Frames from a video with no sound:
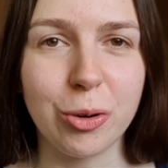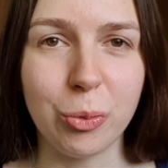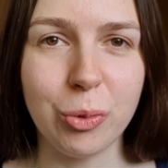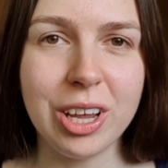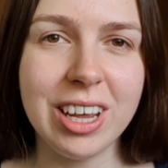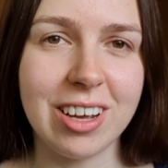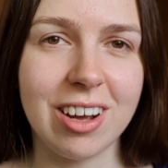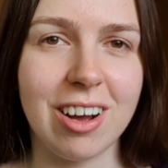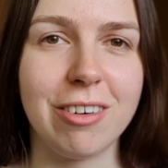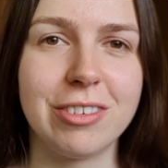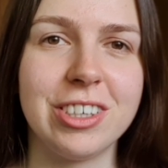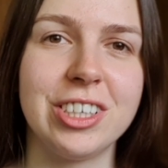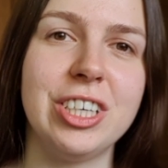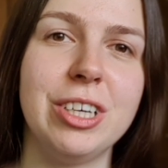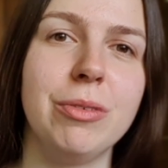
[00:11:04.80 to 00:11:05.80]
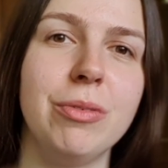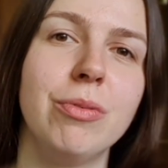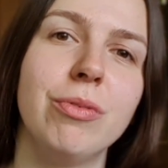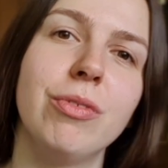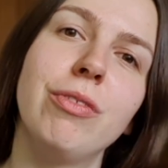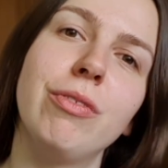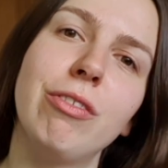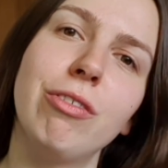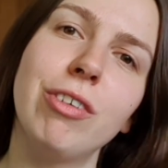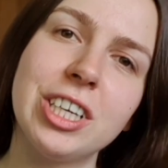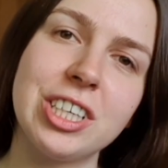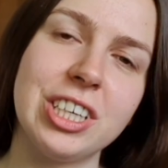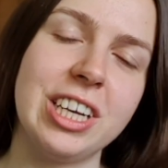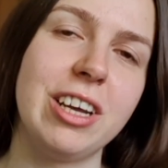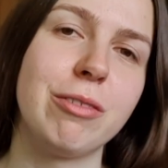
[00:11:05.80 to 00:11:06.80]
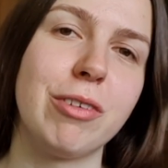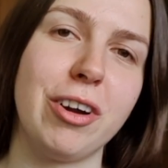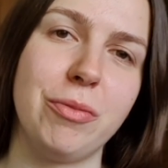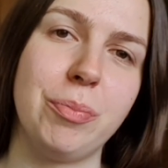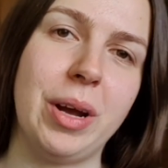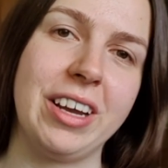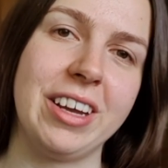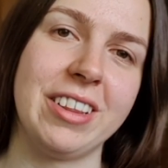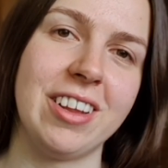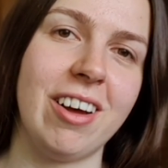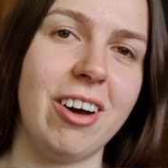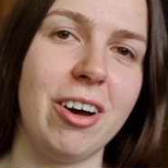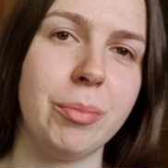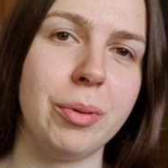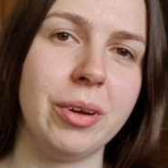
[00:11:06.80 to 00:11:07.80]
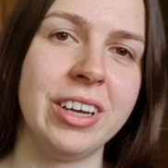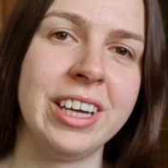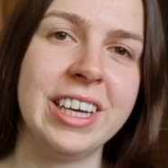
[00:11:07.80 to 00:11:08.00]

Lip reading: a week after she originally arrived back in the harbour,